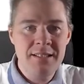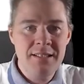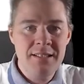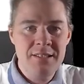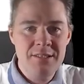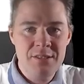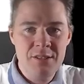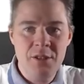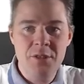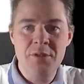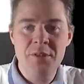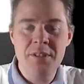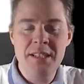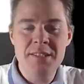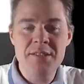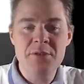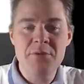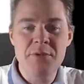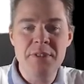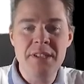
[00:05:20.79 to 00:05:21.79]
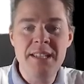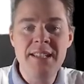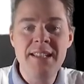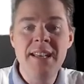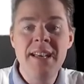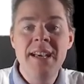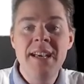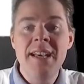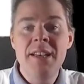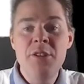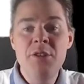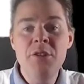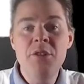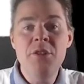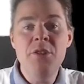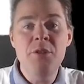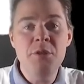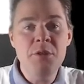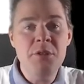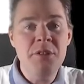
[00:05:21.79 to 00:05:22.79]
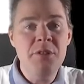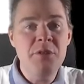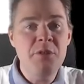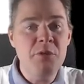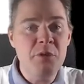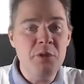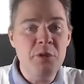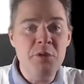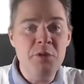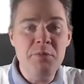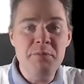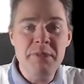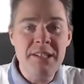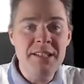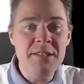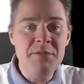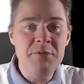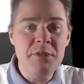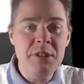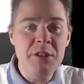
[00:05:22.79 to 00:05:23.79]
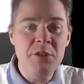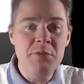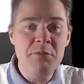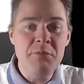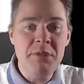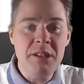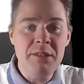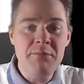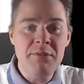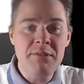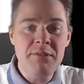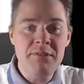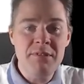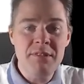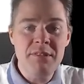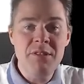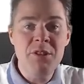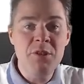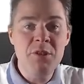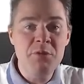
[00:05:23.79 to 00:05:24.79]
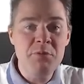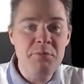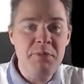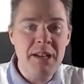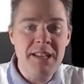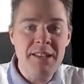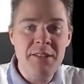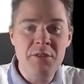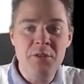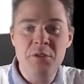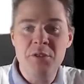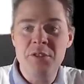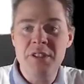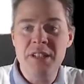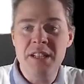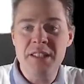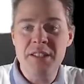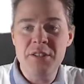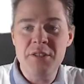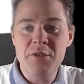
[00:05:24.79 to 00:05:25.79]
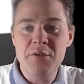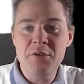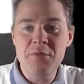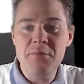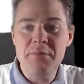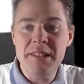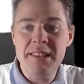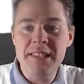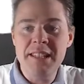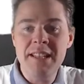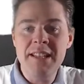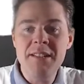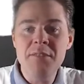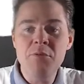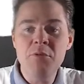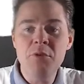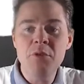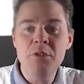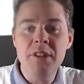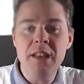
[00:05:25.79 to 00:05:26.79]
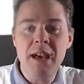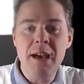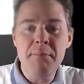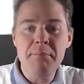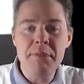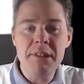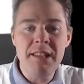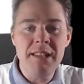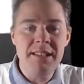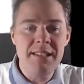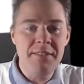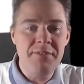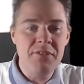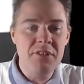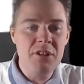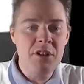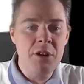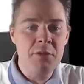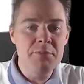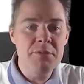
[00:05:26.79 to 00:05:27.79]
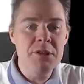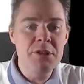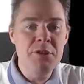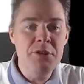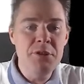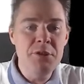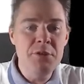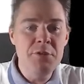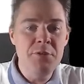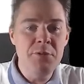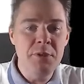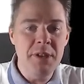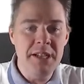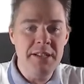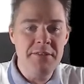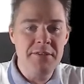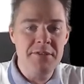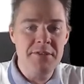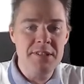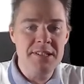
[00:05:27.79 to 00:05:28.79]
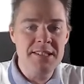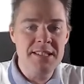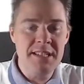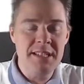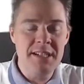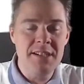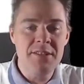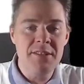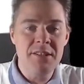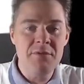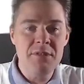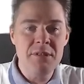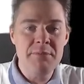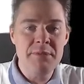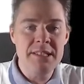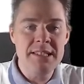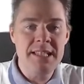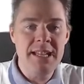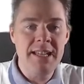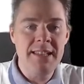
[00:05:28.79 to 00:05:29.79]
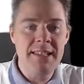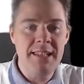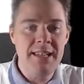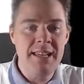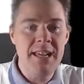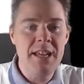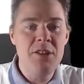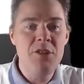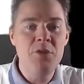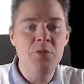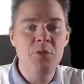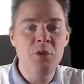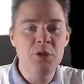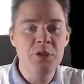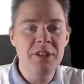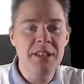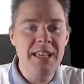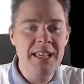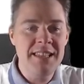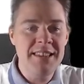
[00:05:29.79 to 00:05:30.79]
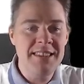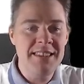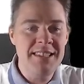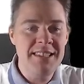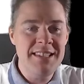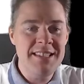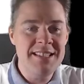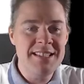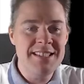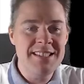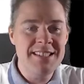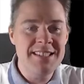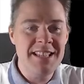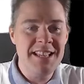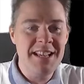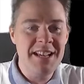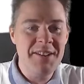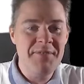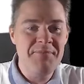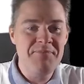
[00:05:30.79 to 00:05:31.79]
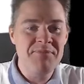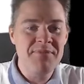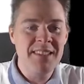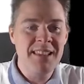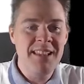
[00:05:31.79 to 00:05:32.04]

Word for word: So it's read. You could open it with Notepad notepad or another tool but then it won't update if it comes new entries here it will be static and you won't get these um,